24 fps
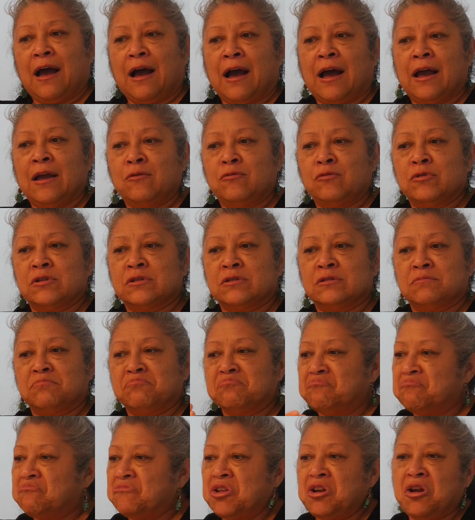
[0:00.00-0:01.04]
I was
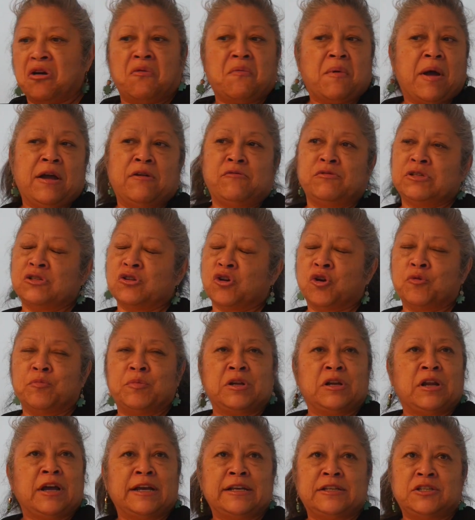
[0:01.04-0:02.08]

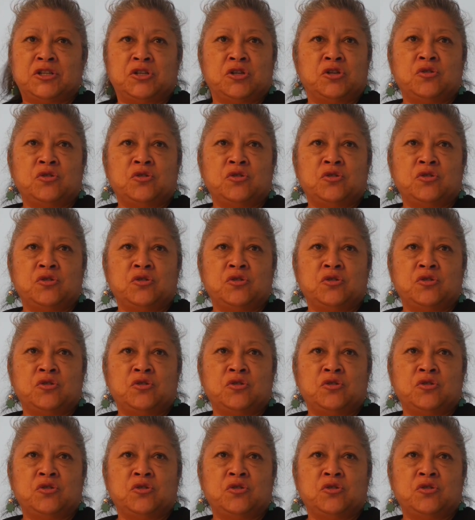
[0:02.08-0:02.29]
urbanized